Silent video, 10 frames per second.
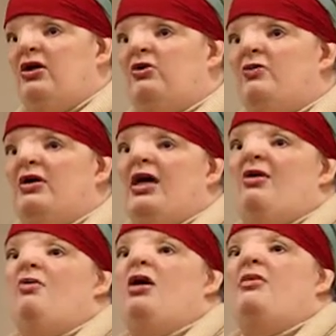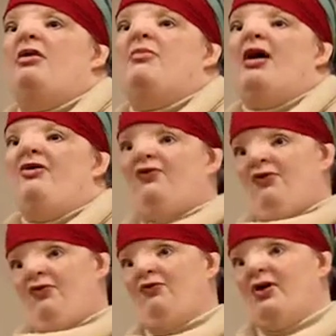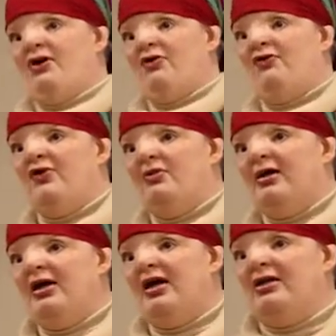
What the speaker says: you again want to be mindful of what you're filming,